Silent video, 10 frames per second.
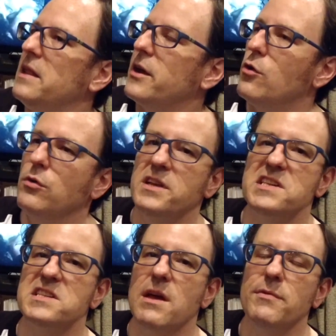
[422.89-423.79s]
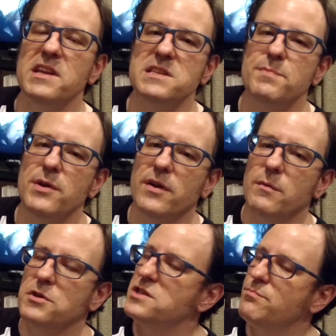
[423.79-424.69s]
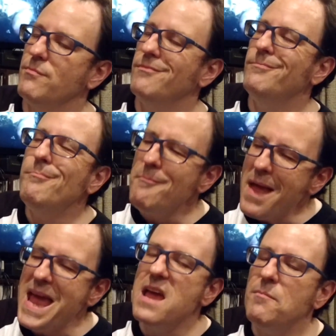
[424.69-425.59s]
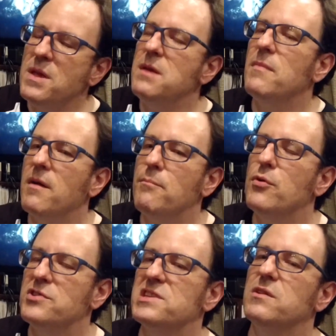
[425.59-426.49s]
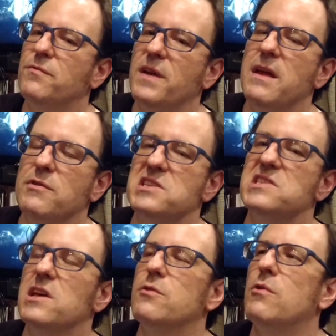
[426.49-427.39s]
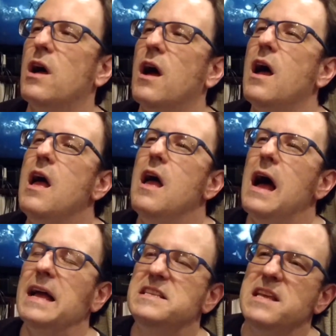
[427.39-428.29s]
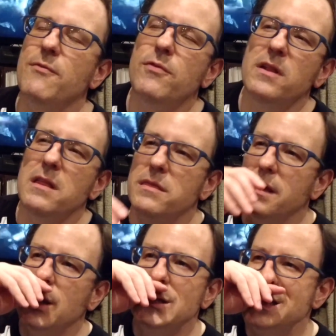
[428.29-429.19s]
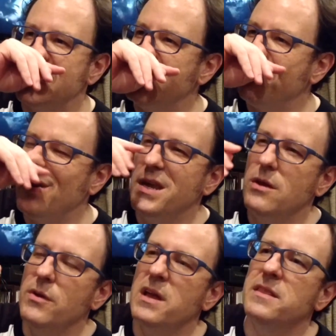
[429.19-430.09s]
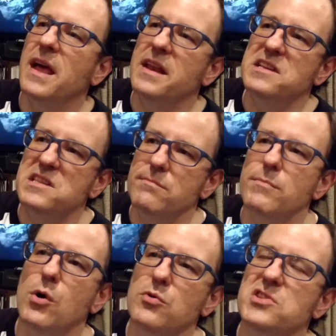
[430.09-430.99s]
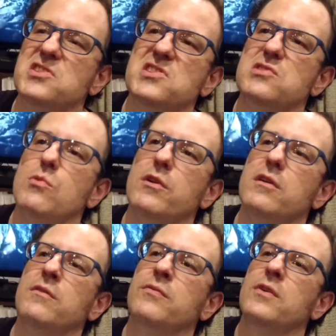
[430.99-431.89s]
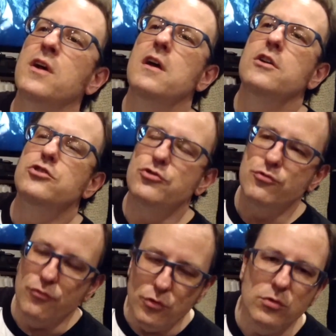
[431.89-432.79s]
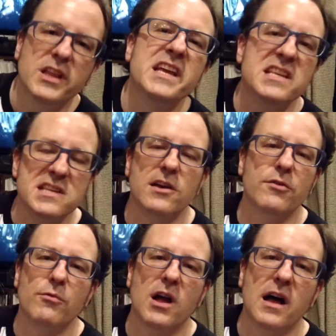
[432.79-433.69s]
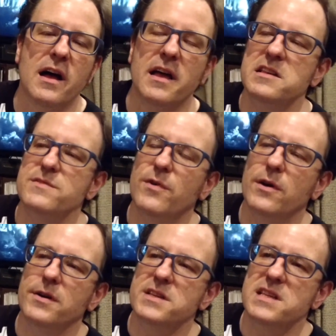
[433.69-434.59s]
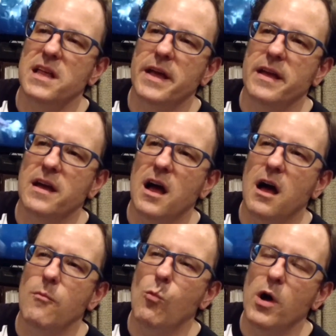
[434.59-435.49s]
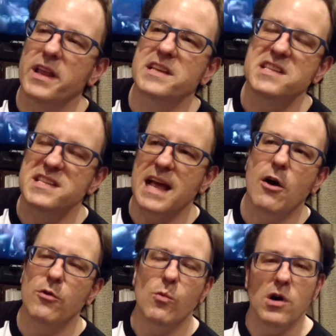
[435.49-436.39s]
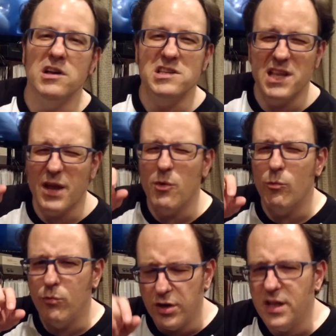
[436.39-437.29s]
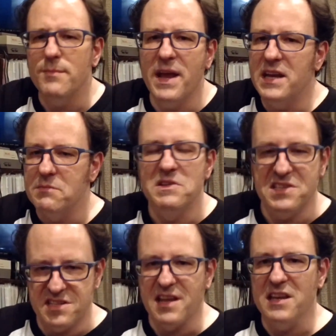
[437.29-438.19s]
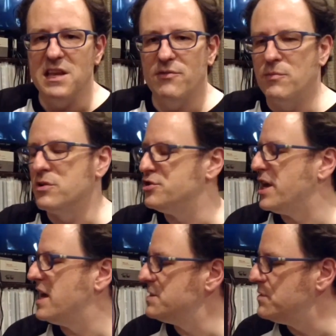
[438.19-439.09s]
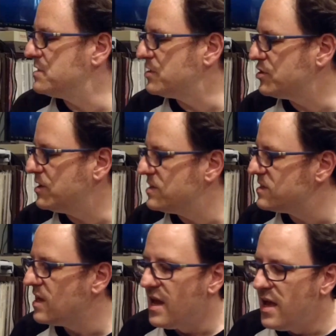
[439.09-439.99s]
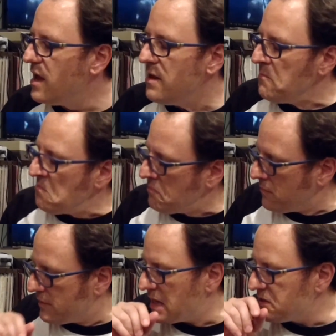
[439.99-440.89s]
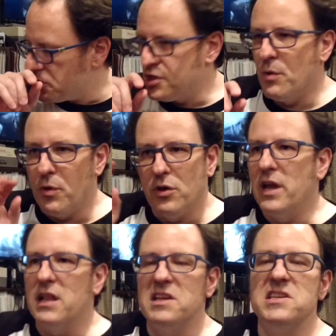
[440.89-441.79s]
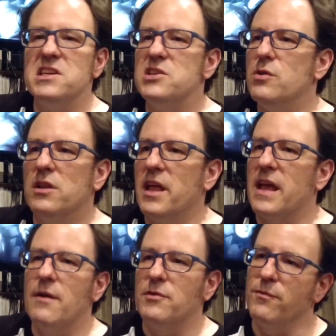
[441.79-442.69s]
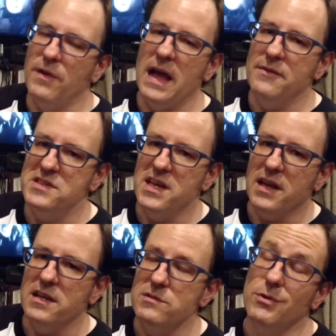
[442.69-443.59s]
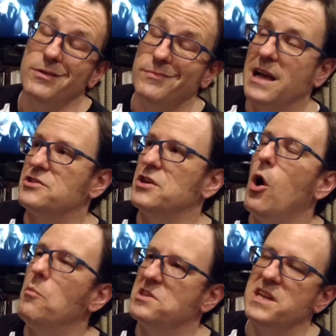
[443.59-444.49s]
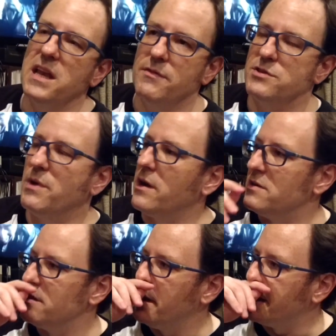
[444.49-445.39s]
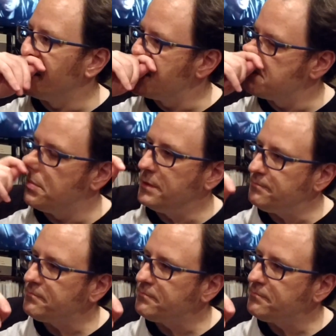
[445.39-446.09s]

like early 70s period, which is maybe my personal favorite Sun Ra. I definitely think it's the period that is the most sort of truly Sun Ra as far as like what his sound was and like what really made him distinctive among jazz musicians. That's the shit where you like listen to it and like after 5 seconds, well, actually almost any of his records are like this, but